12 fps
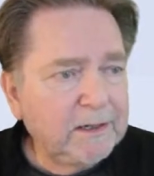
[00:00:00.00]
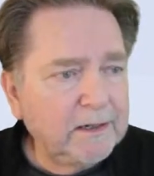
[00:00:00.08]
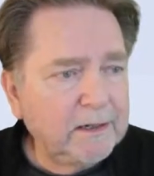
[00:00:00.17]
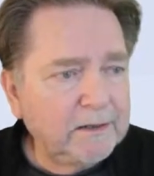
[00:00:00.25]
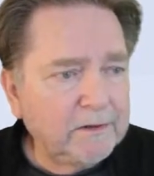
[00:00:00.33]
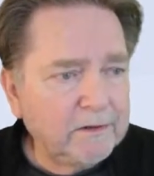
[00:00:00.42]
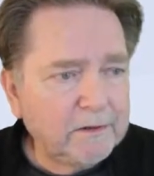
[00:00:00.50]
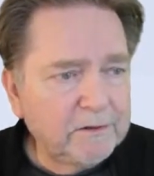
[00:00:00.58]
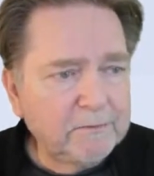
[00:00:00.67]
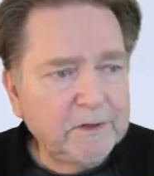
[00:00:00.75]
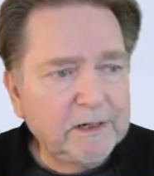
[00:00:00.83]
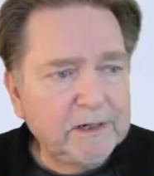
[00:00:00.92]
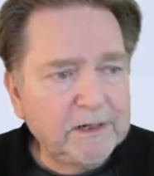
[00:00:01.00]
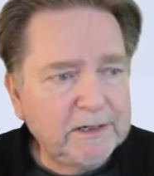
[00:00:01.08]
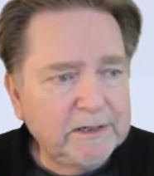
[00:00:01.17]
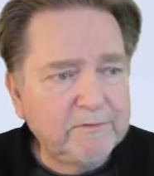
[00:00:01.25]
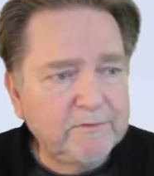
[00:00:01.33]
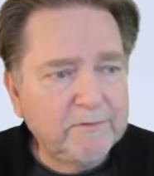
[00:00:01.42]
And the third one in
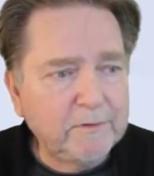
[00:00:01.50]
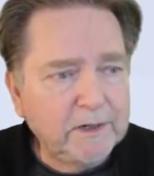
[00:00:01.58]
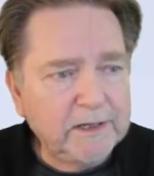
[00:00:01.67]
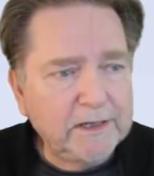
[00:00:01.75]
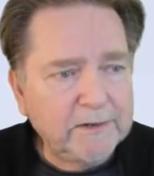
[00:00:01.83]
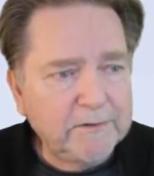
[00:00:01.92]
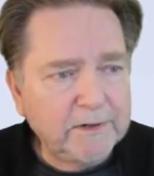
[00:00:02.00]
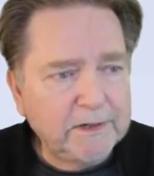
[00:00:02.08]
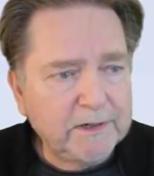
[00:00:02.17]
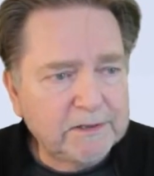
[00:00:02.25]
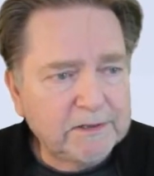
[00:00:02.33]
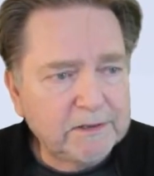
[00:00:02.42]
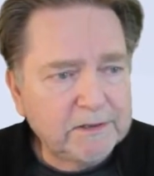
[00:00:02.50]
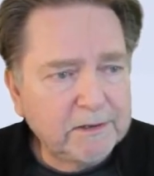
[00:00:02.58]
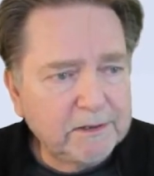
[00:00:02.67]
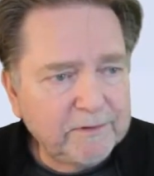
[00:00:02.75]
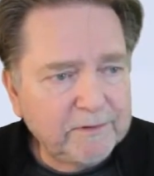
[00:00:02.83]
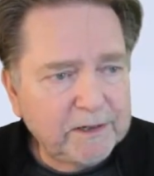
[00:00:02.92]
1948, the transistor,
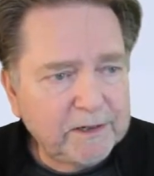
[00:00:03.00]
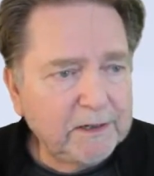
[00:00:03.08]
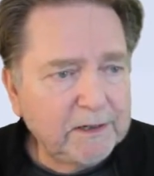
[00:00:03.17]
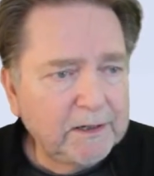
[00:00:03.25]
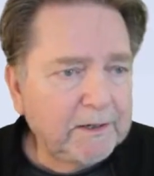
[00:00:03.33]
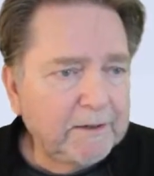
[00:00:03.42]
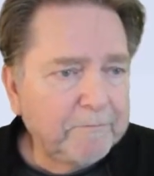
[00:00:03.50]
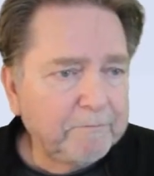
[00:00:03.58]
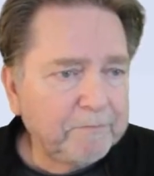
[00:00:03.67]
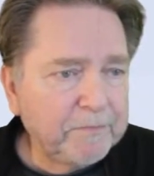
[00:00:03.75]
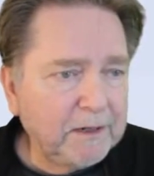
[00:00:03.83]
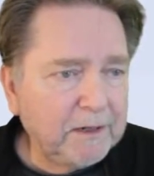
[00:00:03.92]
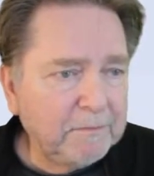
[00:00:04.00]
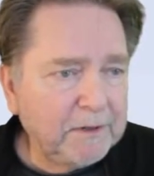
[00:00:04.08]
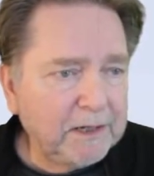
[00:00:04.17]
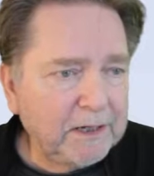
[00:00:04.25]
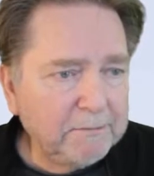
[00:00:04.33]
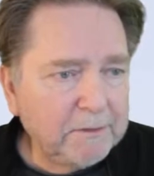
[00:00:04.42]
invented
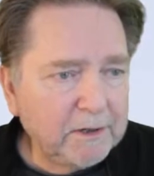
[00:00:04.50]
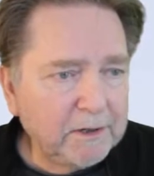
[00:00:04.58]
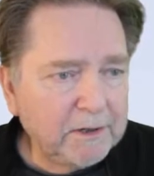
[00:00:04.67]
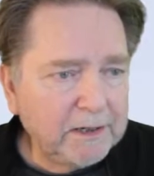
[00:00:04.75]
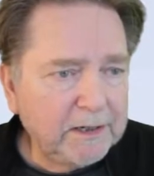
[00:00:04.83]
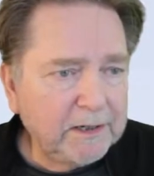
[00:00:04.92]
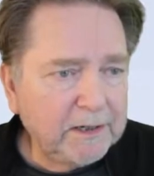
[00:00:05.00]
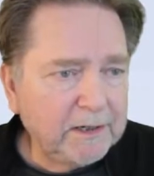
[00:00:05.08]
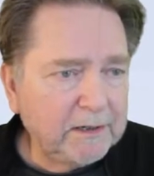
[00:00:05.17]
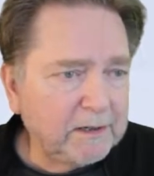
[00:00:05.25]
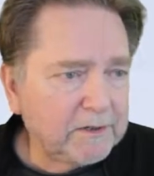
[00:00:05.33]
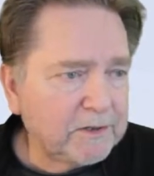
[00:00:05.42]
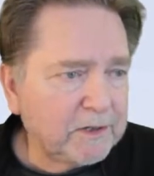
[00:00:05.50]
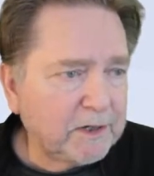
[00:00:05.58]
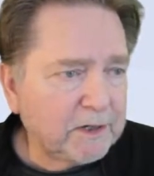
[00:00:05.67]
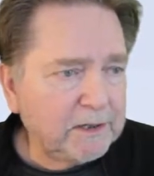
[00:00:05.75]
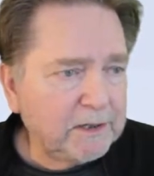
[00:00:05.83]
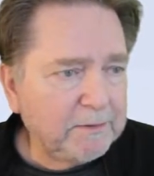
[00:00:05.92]
by Bardeen and
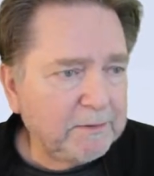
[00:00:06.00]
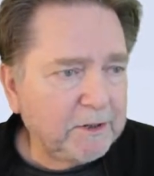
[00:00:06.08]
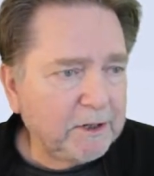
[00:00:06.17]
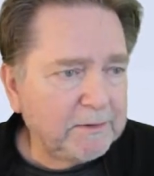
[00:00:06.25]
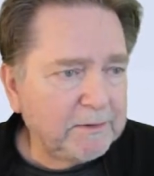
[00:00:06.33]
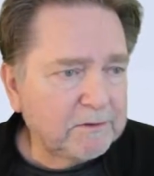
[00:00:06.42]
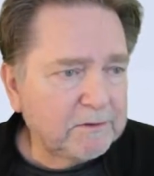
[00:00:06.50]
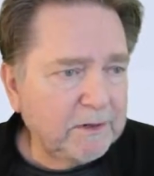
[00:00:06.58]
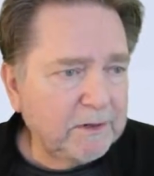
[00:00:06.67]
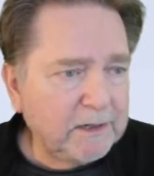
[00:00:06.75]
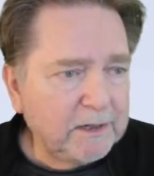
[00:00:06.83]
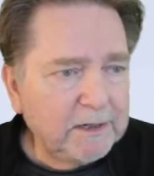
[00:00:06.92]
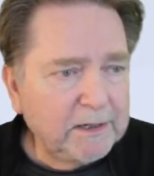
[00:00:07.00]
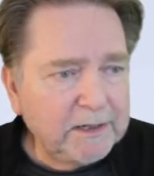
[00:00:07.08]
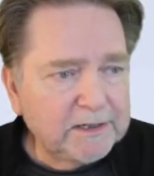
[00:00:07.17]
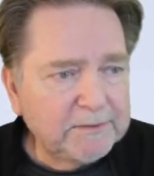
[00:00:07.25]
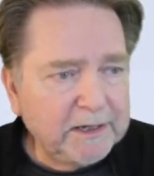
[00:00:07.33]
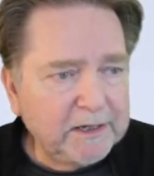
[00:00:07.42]
Shockley, promised great
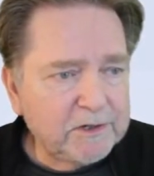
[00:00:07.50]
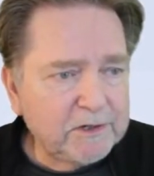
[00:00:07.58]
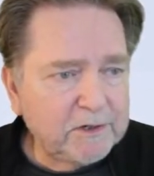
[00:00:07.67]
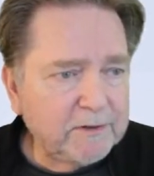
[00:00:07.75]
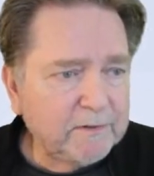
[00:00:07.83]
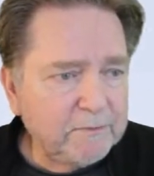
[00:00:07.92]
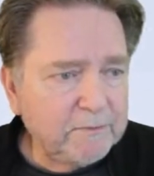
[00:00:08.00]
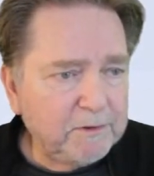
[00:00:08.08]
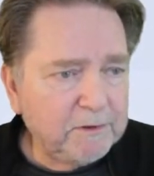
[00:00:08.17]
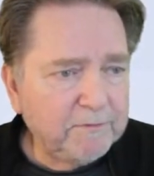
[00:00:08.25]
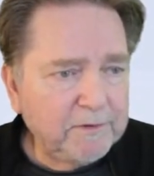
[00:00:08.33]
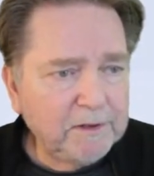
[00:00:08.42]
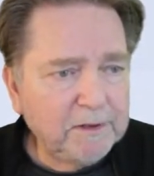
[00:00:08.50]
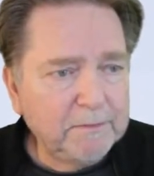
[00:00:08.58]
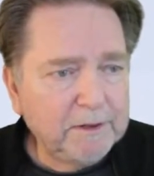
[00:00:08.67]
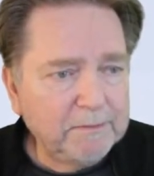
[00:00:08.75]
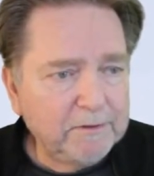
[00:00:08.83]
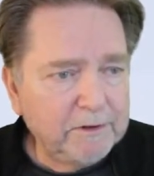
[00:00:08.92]
expansion of the computer
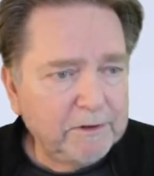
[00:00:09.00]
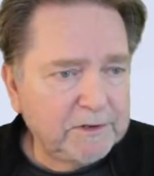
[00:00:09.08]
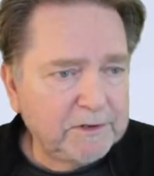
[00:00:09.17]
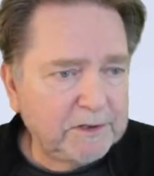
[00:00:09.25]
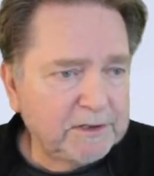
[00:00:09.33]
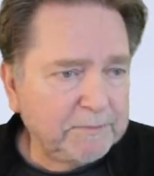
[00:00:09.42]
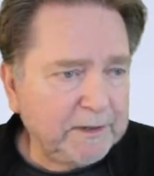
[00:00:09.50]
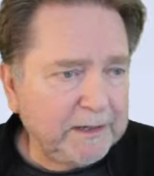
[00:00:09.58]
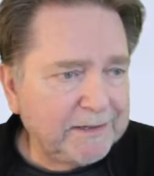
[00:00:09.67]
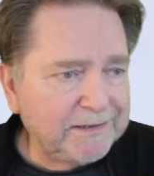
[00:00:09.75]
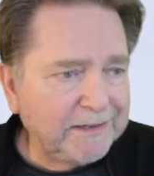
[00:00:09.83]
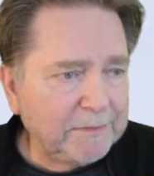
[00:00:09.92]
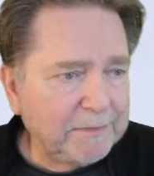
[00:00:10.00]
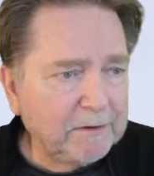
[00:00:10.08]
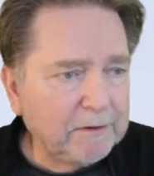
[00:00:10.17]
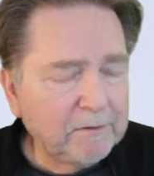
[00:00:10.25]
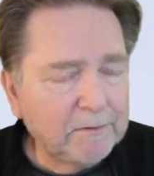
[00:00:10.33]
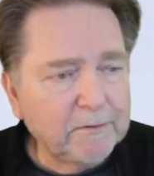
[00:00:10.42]
field by reducing space and
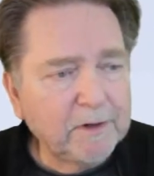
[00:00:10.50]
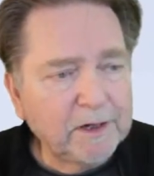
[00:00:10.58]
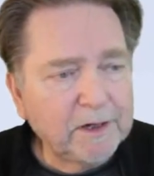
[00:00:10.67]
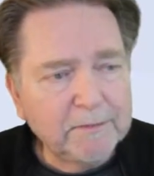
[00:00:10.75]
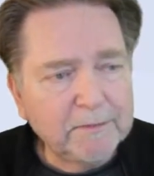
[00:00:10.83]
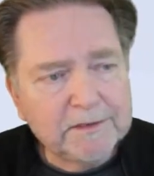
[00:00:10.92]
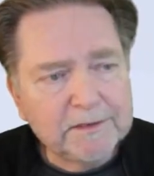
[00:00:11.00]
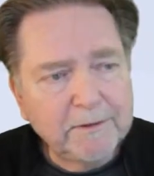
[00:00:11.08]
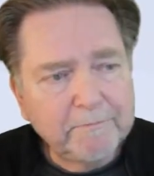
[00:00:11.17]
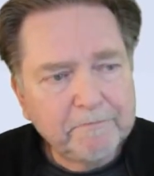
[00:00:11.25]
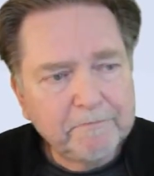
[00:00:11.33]
power requirements.